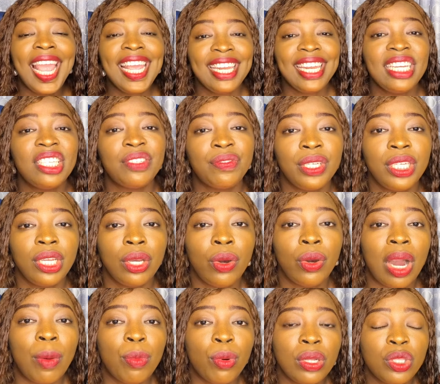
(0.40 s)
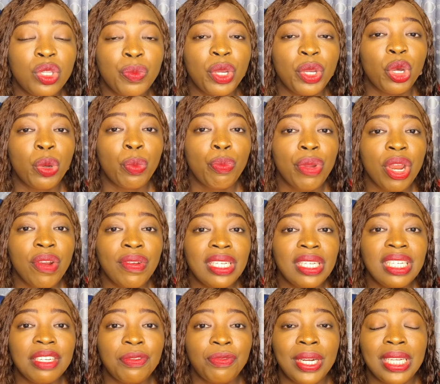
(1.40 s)
in this video, I'm going to be
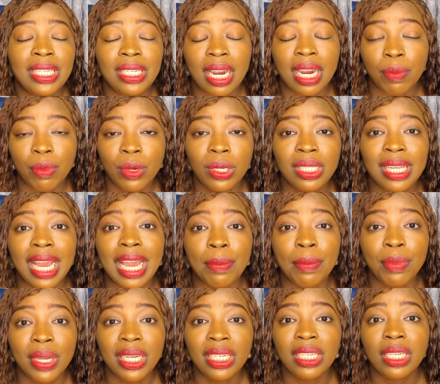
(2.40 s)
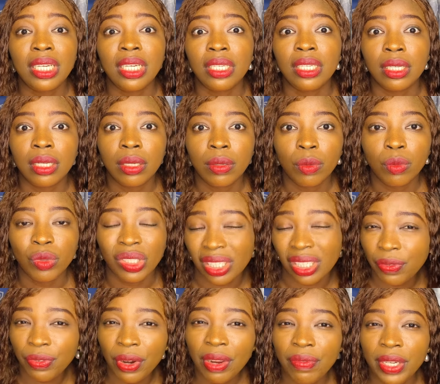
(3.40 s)
comparing different amounts I made in
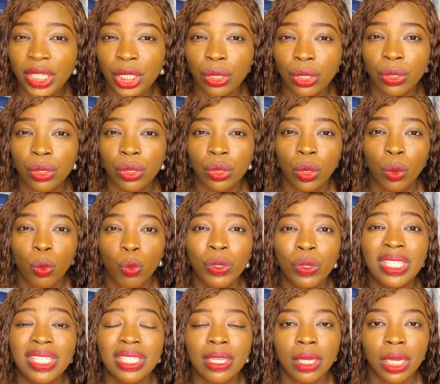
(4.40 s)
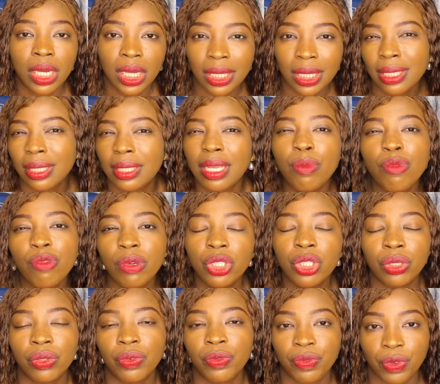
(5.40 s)
different videos with the same
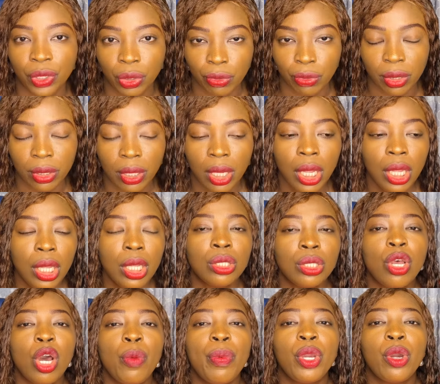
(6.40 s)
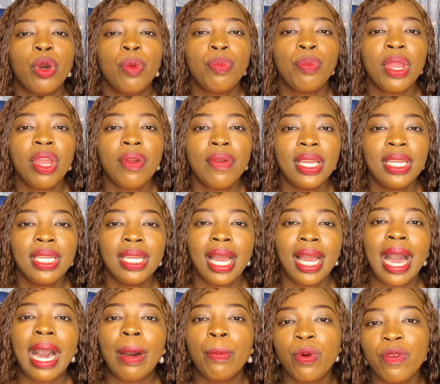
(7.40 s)
range of views. So I'll be comparing
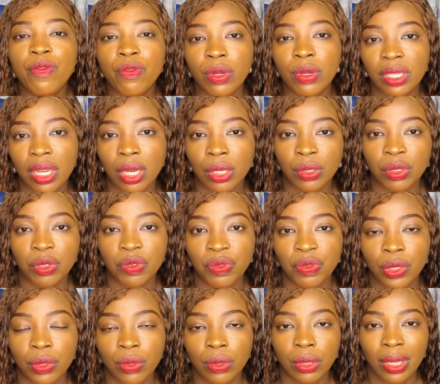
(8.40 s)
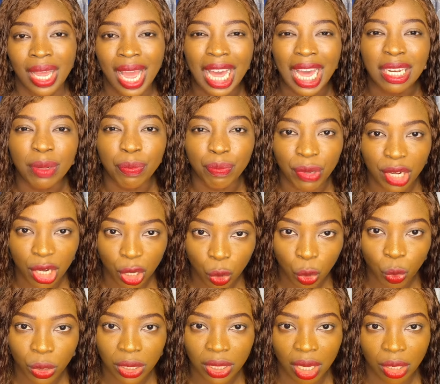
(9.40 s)
above 1,000 views and
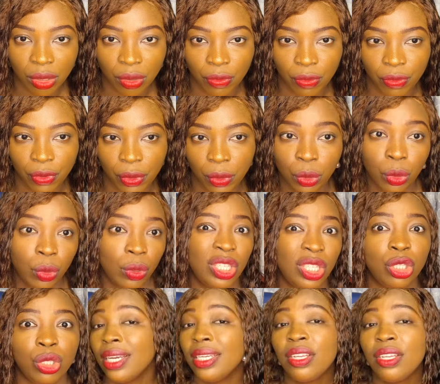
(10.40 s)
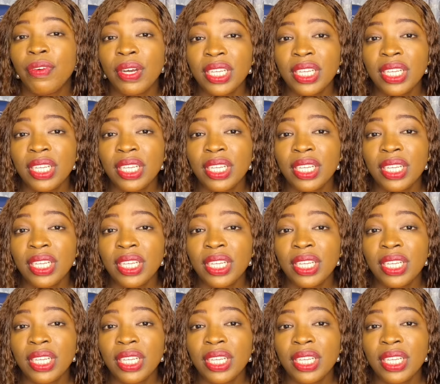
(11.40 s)
below 1,000 views. So it's, the